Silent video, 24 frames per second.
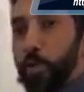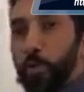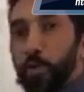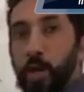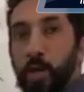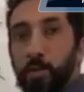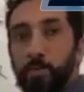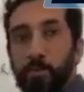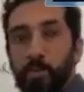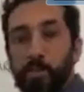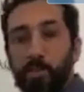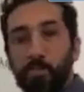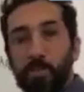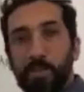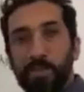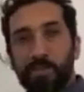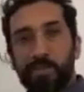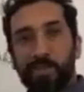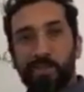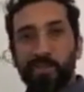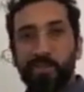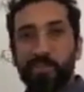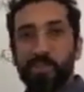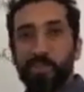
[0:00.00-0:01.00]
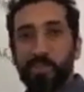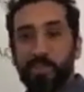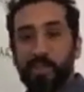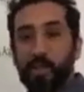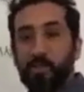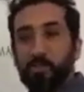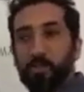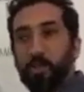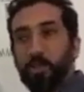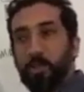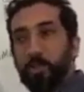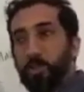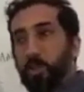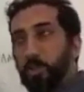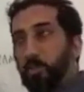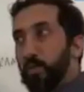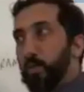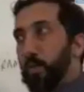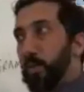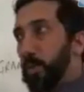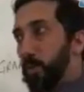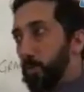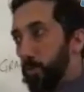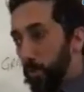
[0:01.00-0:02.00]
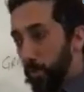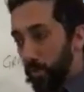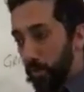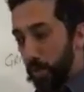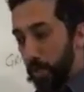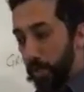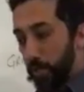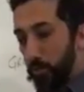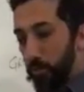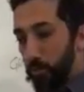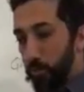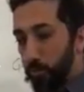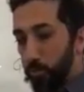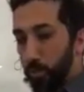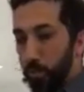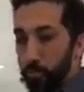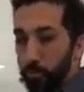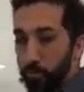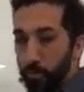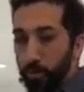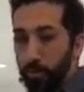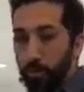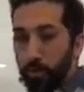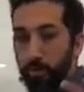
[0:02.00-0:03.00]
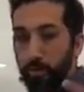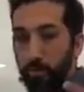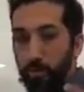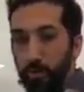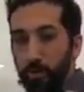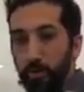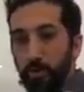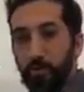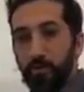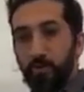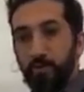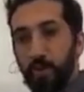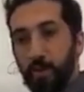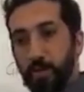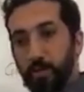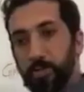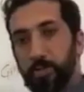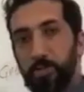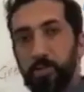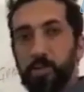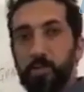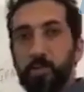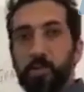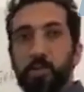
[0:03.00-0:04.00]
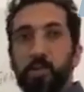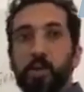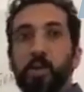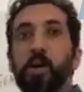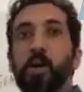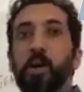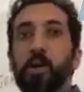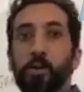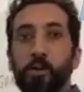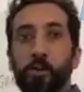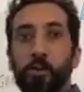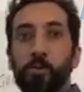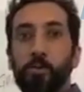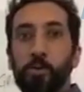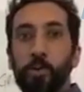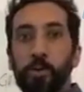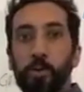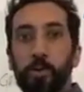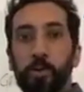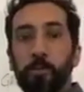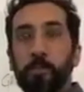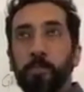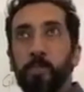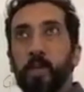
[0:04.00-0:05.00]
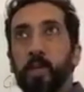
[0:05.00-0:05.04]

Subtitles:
Grammar is basically the chemistry of a language. How does one word affect another word?